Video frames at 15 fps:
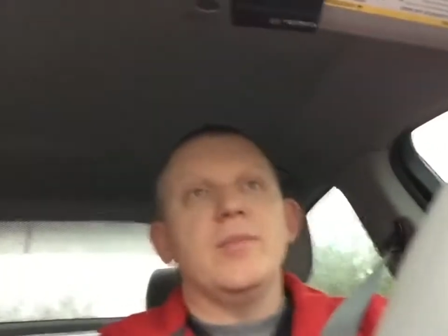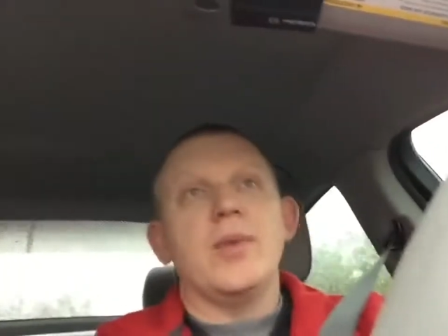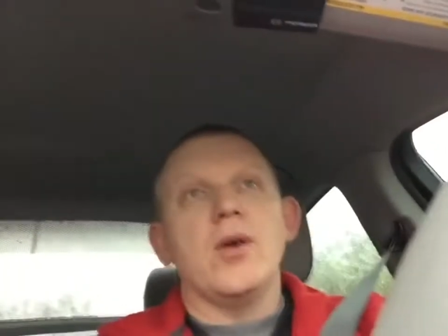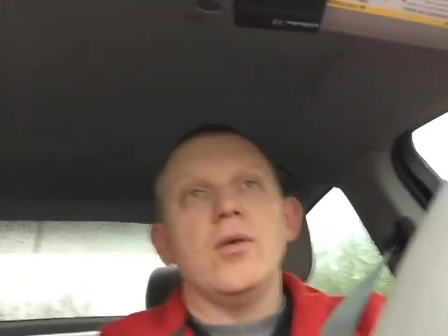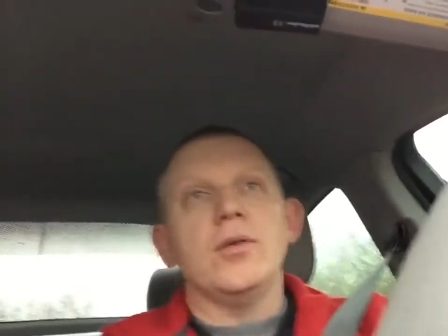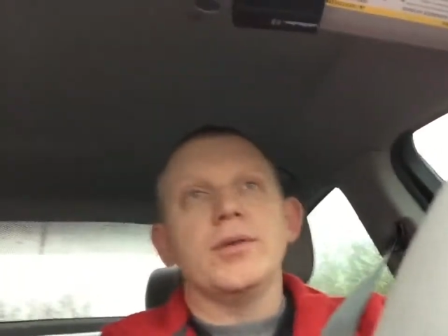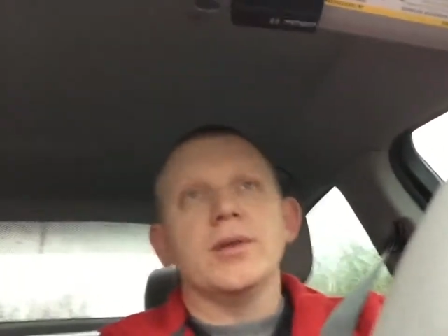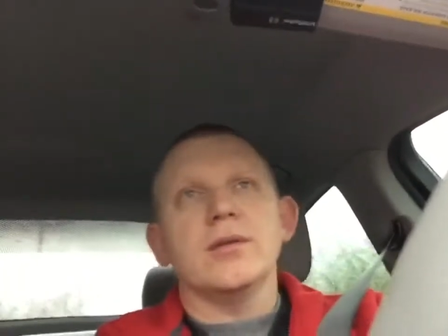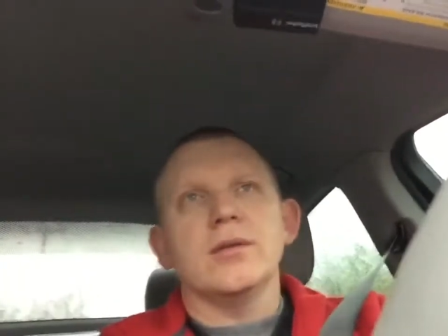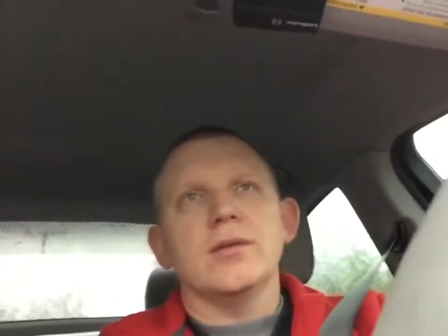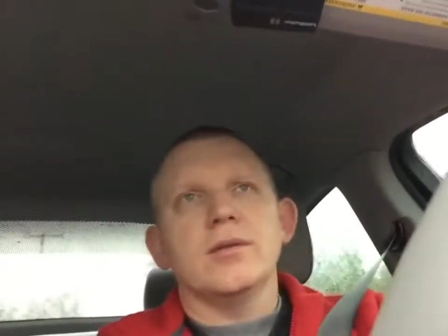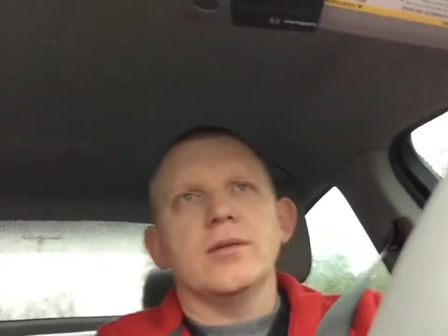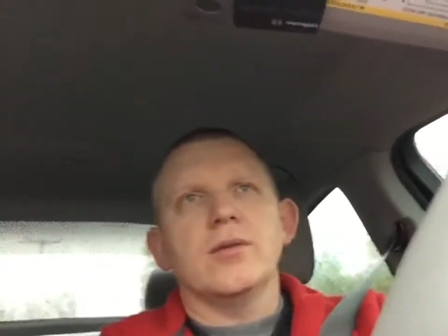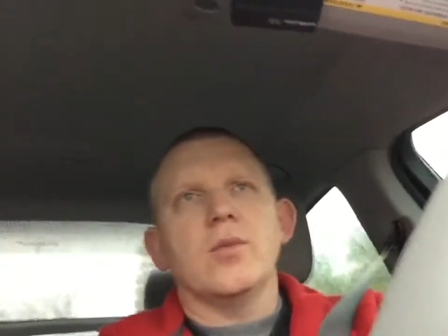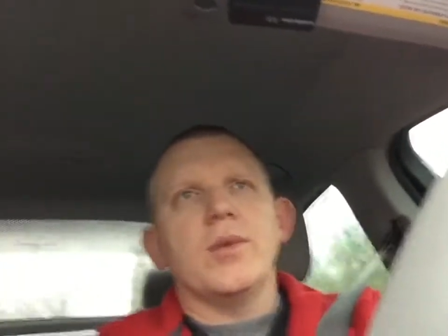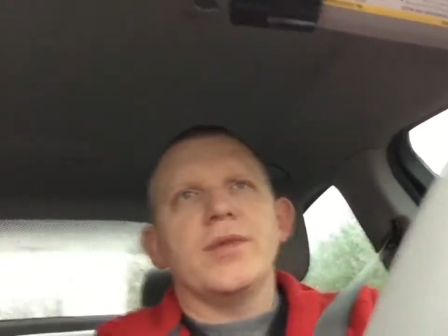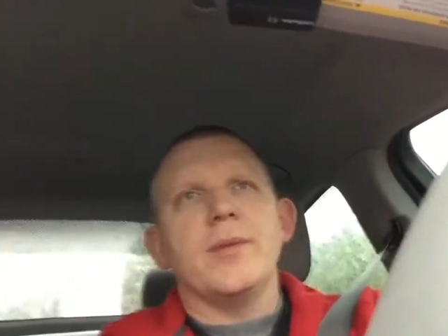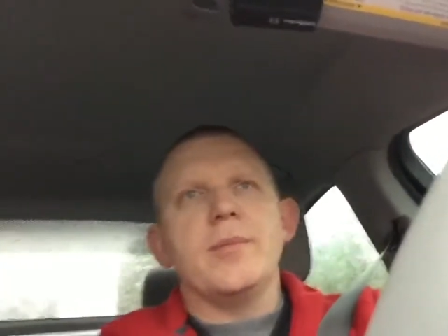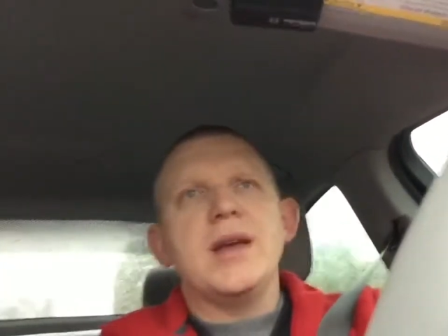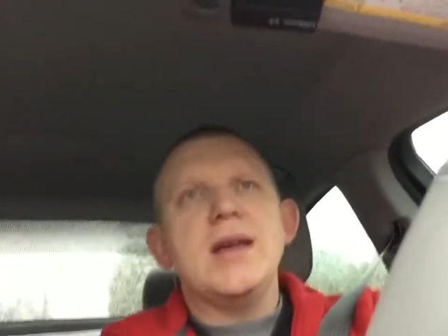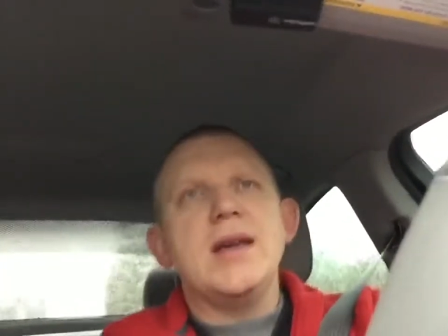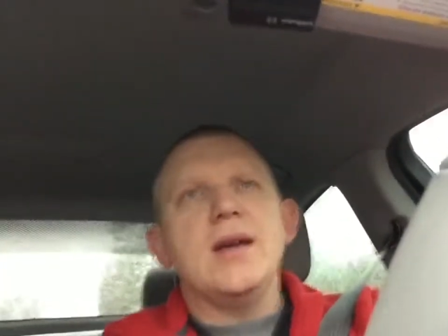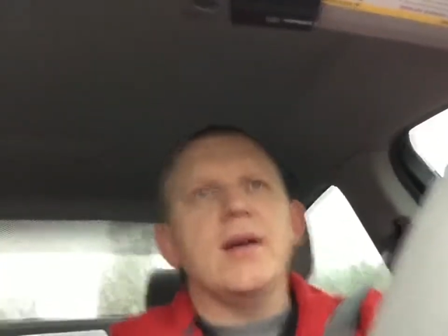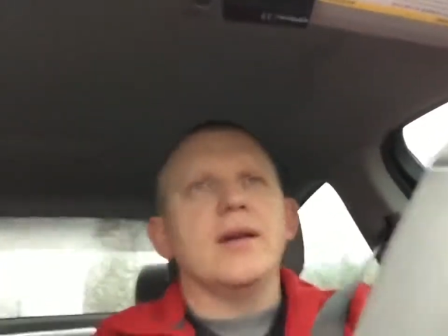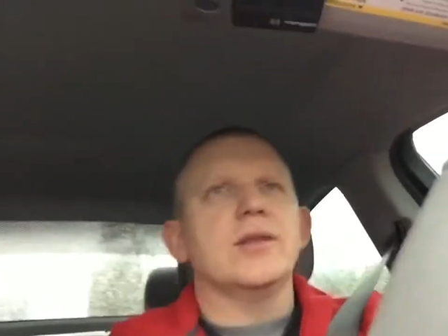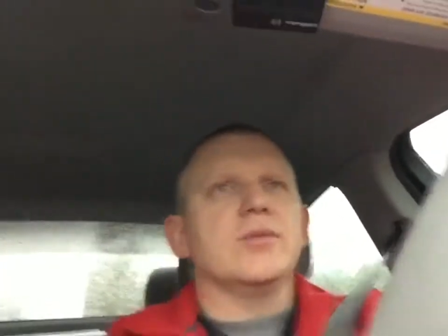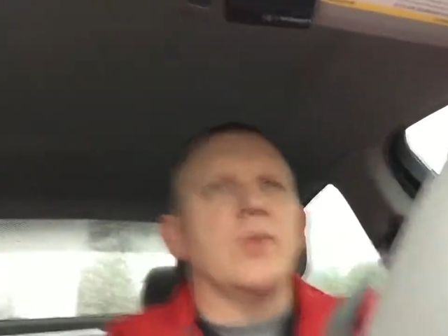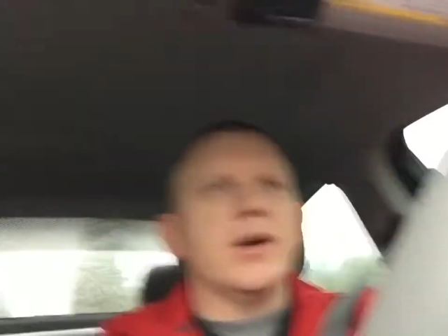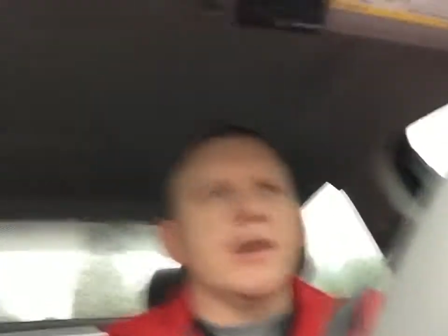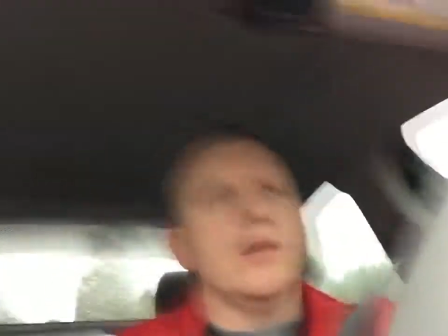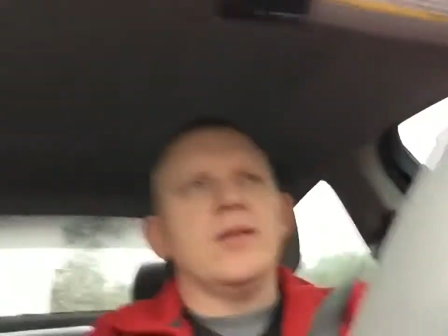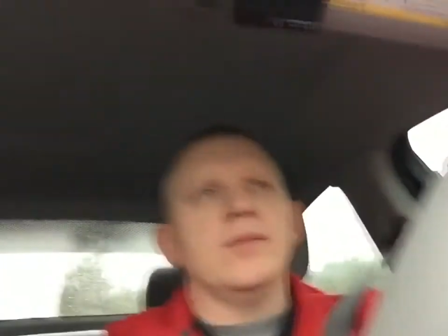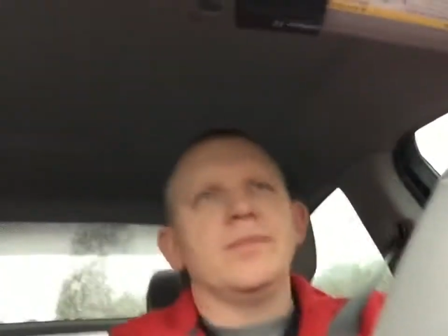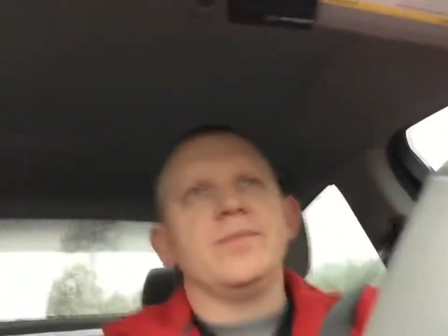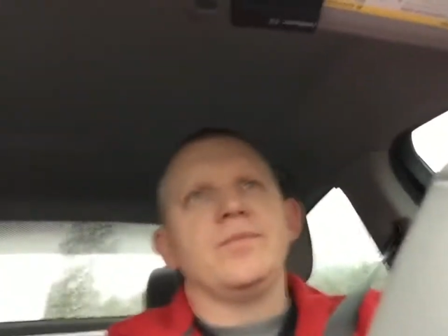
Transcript: Bolt with a B as well.